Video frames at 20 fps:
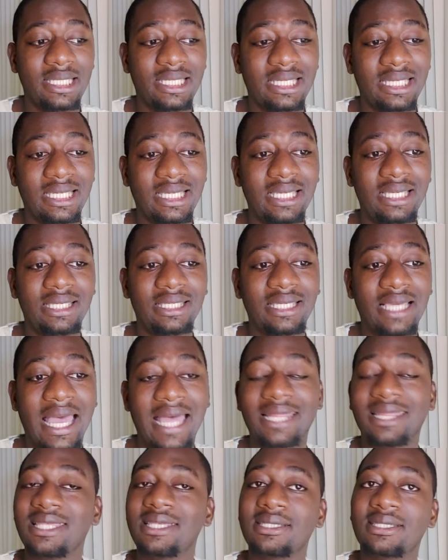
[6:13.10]
he,
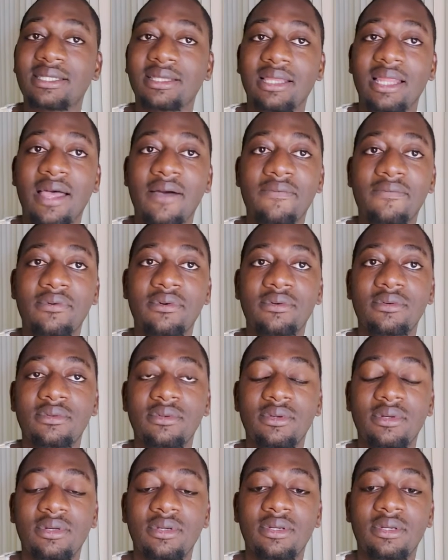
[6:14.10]
at this
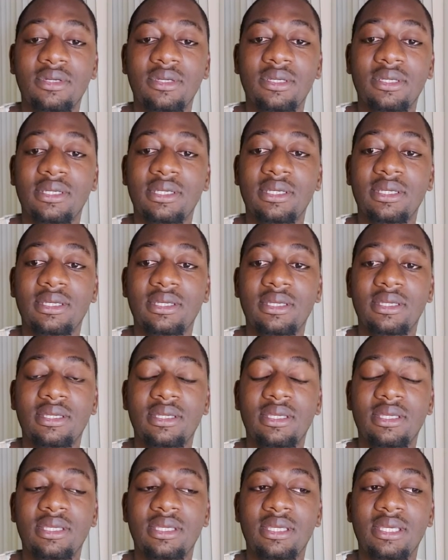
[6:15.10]
level,
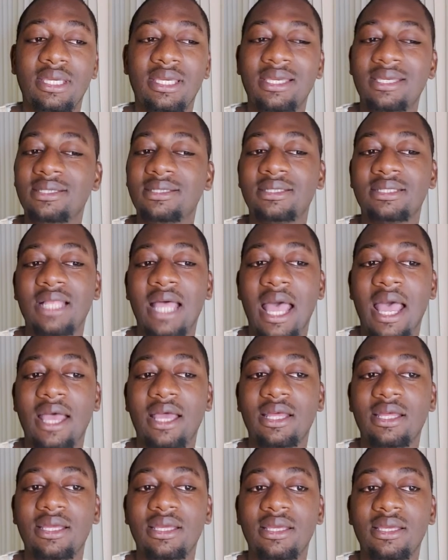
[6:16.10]
he's
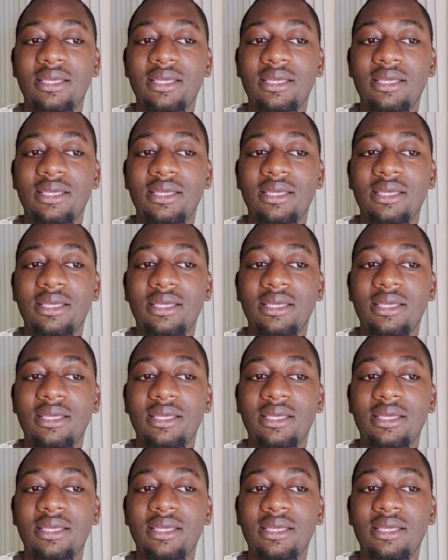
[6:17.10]
not